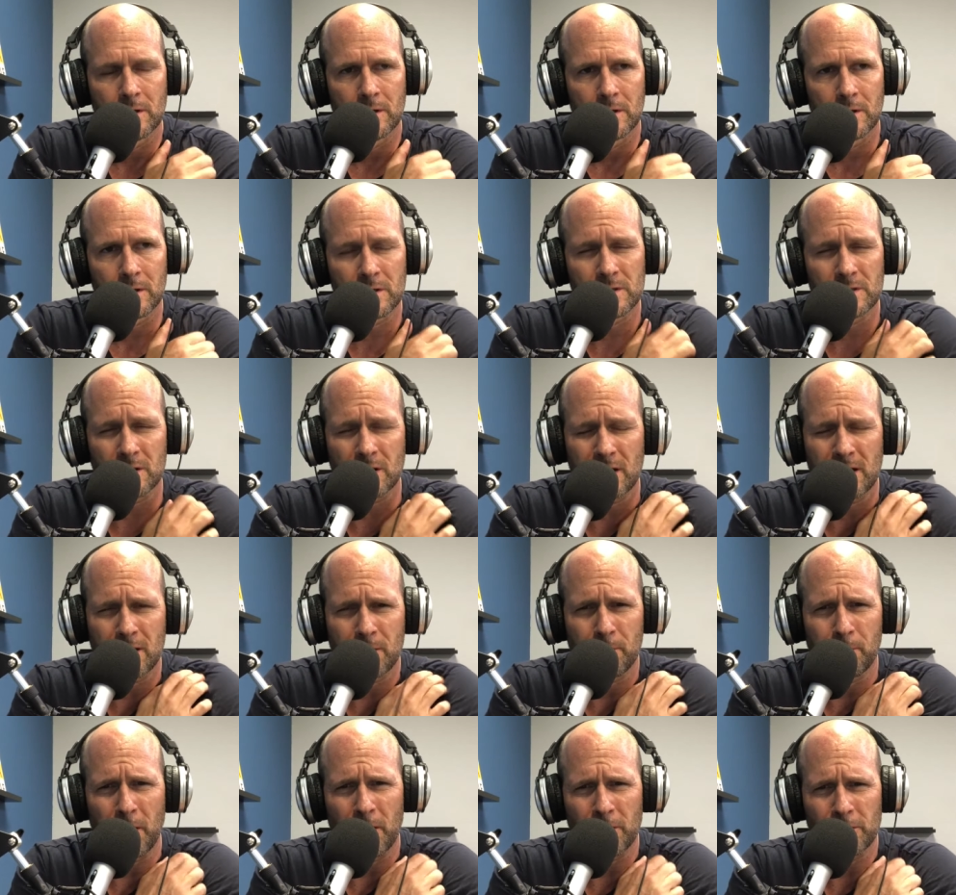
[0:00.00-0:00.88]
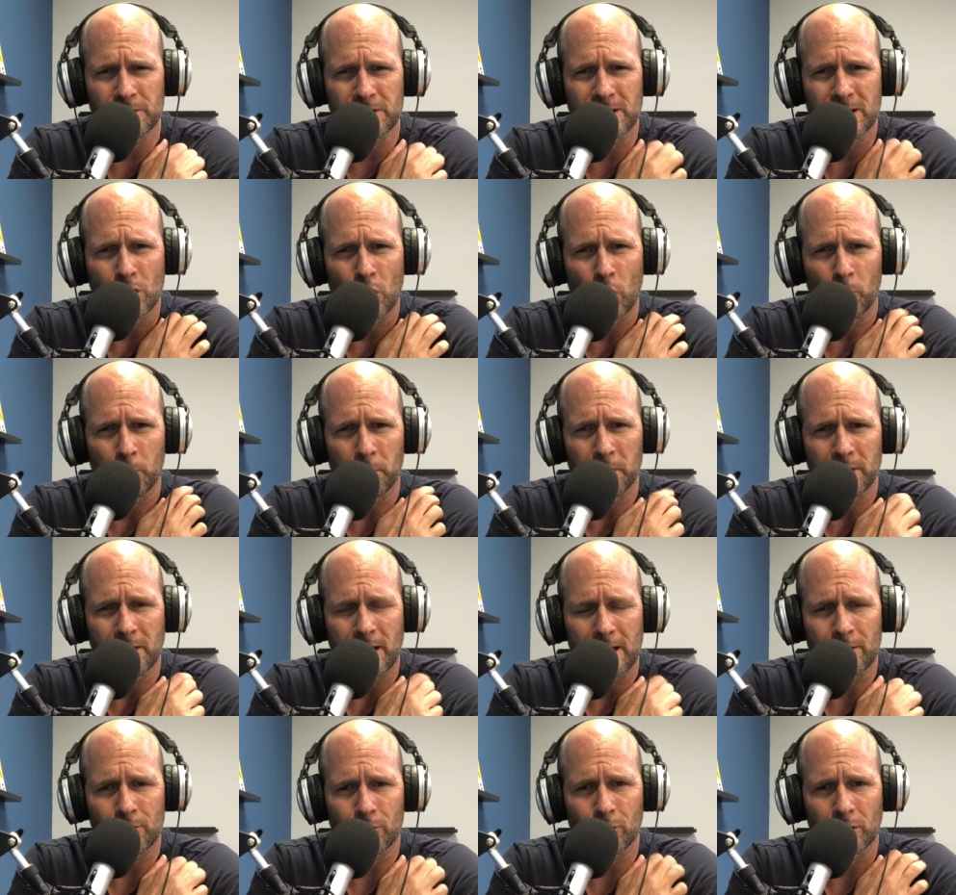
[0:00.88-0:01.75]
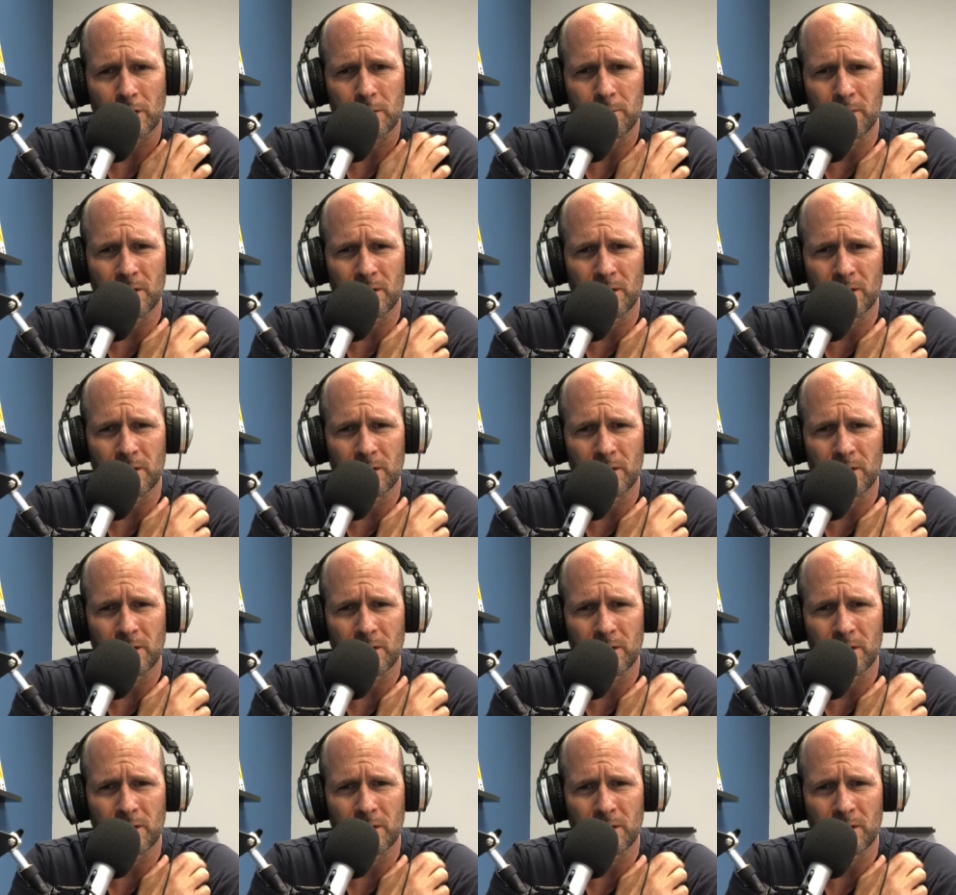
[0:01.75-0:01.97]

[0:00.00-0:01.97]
because a lot of the bars didn't open that early.